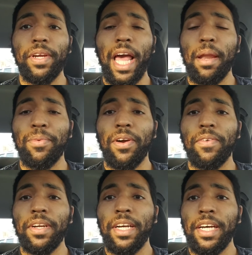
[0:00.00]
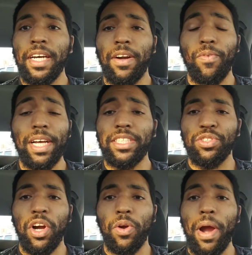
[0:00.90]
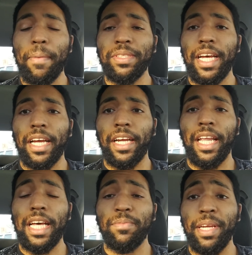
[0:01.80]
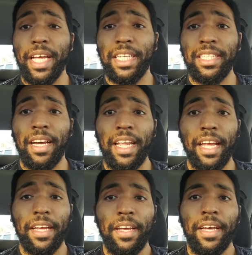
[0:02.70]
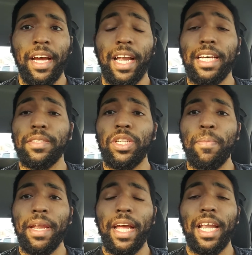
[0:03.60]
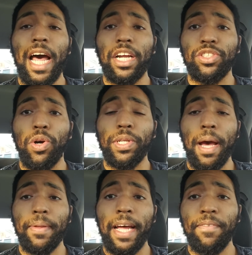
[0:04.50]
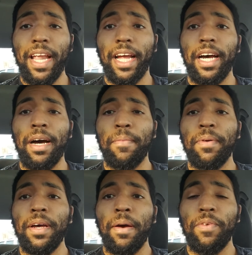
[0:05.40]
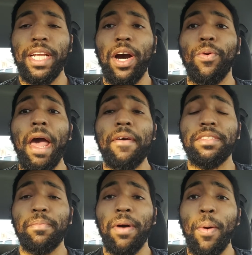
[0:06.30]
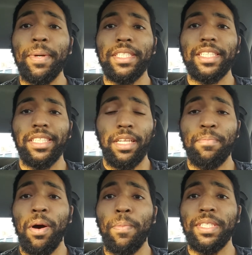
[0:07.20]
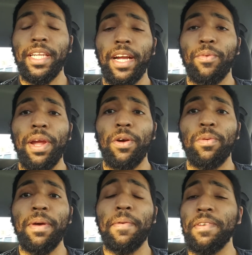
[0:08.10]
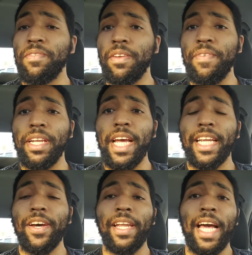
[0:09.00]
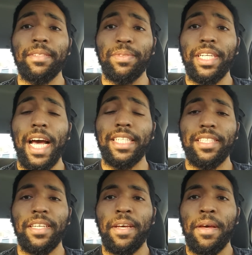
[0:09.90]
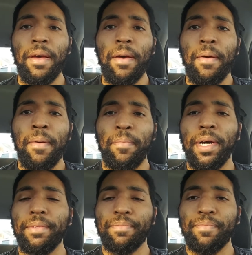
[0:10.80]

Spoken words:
caliber of wrestlers or grapplers that Gillespie is. And I think Gillespie's going to be able to get a lot of control time. I feel like Riddell will have some moments, slim moments in there where he will be able to defend the takedown and land some shots, but